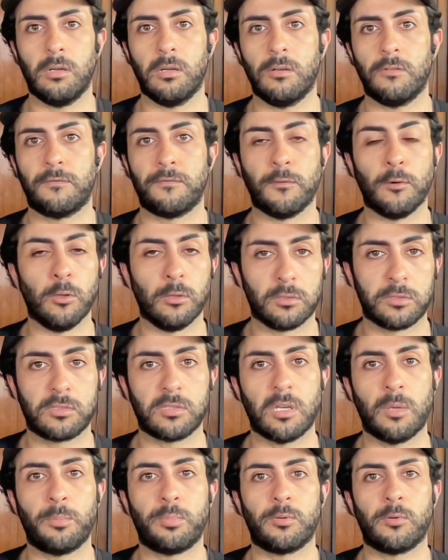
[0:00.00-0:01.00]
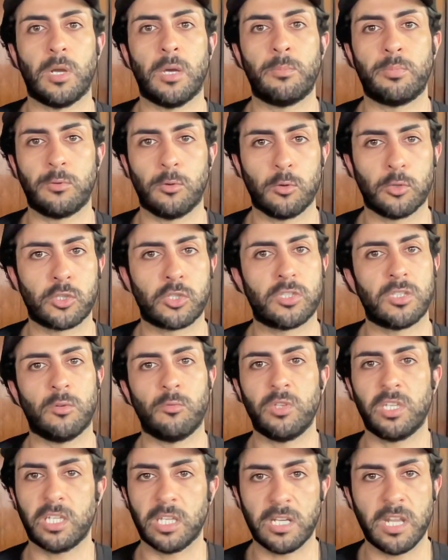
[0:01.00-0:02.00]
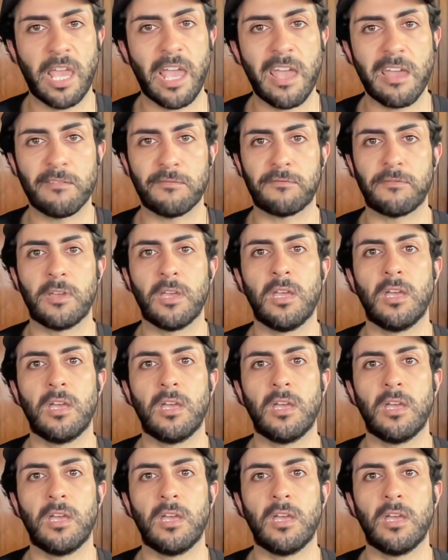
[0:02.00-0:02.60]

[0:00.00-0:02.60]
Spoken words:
false approach that we can have